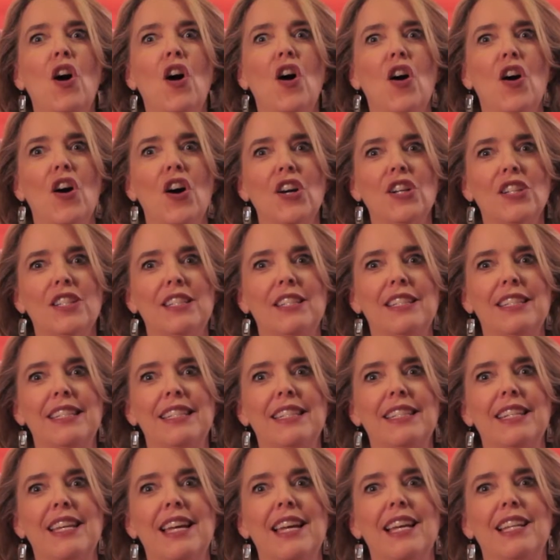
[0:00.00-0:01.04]
Heart
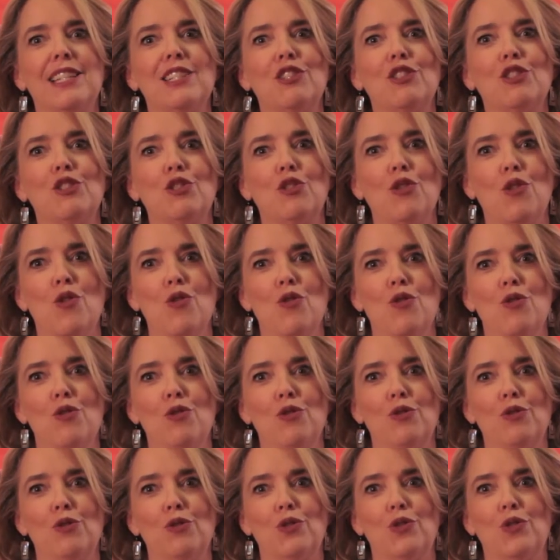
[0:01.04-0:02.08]
and
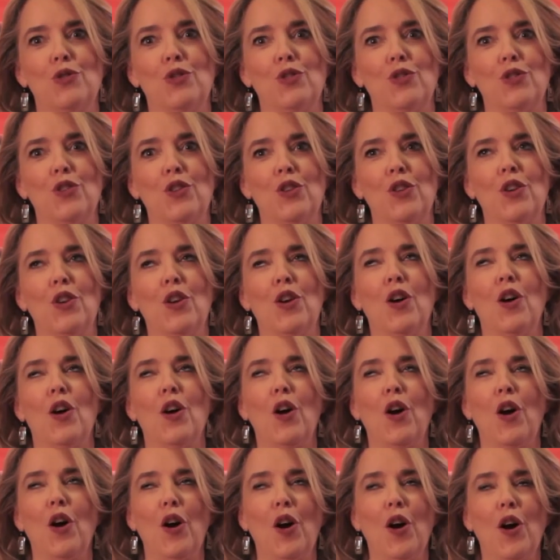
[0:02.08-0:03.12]
Souls.
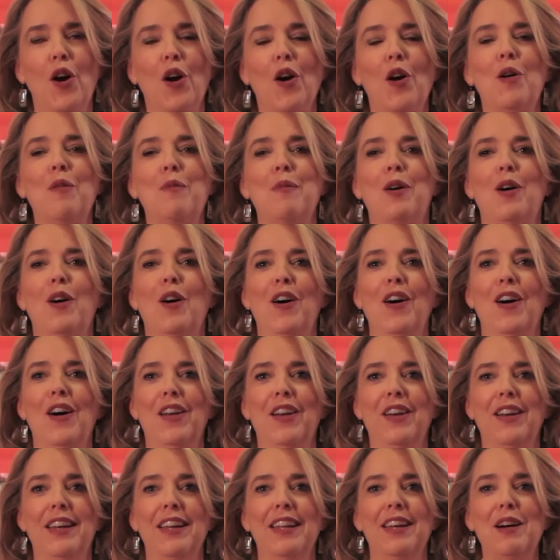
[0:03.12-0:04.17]
Come
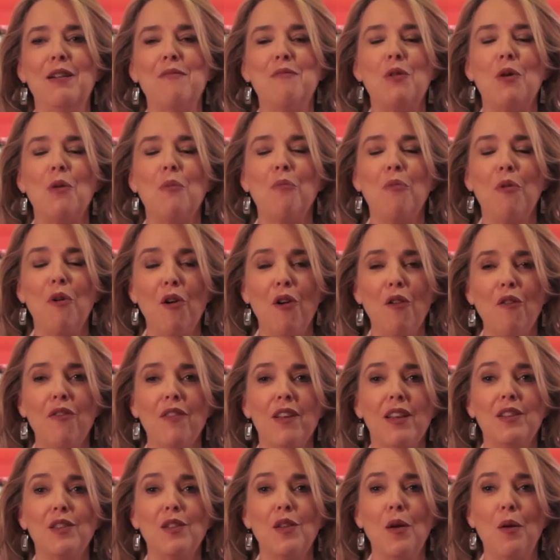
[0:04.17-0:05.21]
on, a more
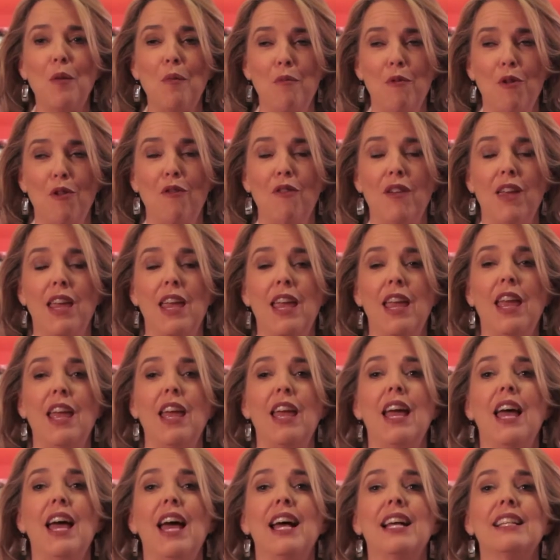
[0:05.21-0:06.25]
perfect movie
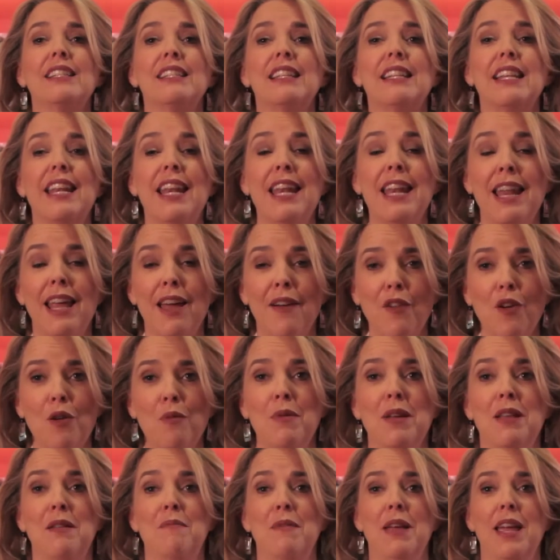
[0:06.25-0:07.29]
has never
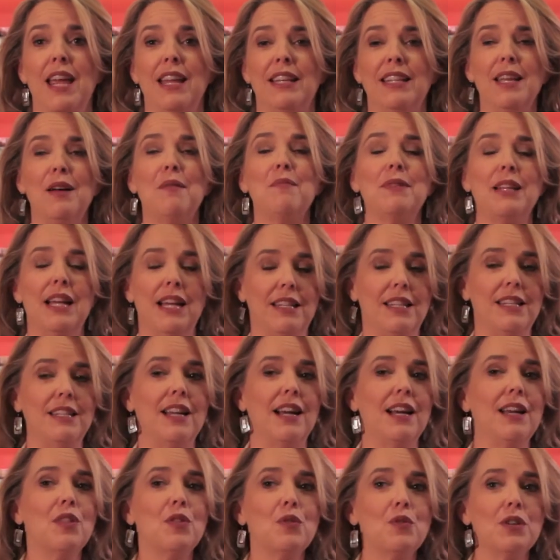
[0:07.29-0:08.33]
been made. Yep,
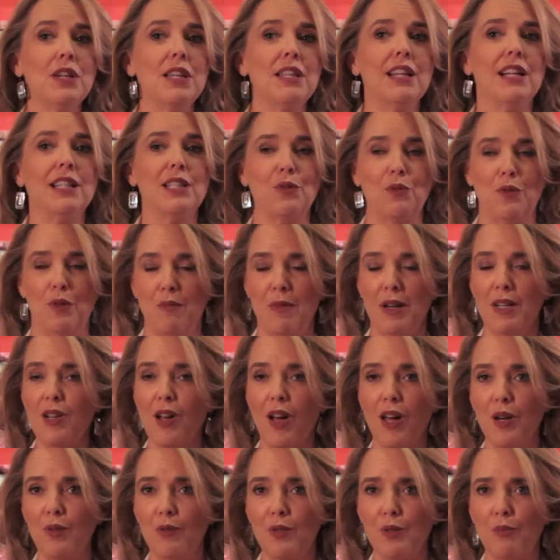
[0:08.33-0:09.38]
1993, that's when my
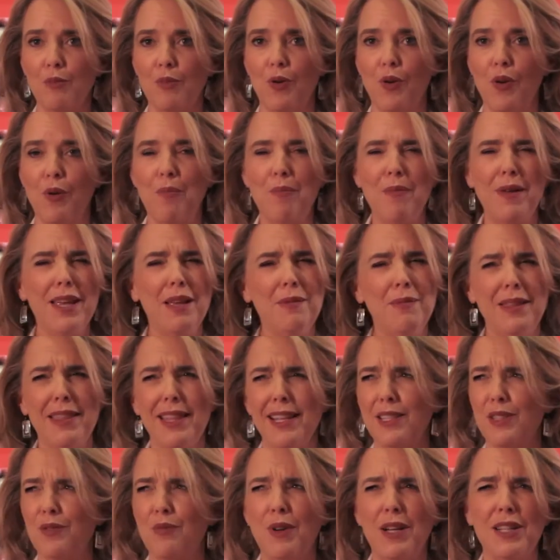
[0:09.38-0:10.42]
daughter was born. Maybe
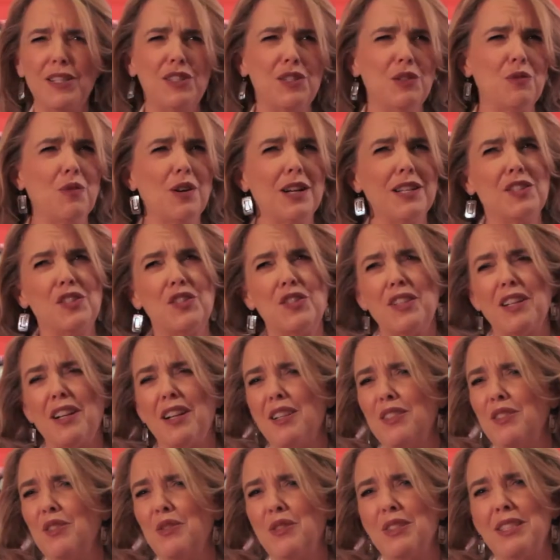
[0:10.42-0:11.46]
that's why she watched it a
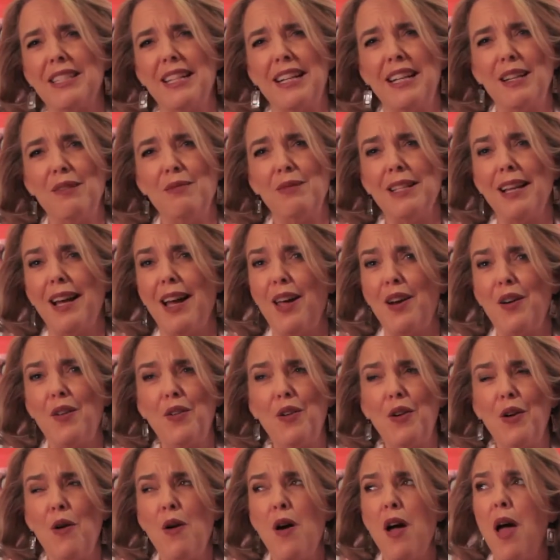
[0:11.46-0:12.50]
hundred times, I don't
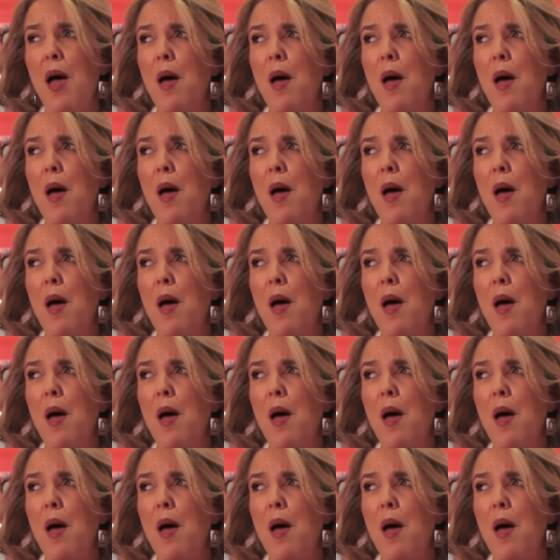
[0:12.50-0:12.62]
know.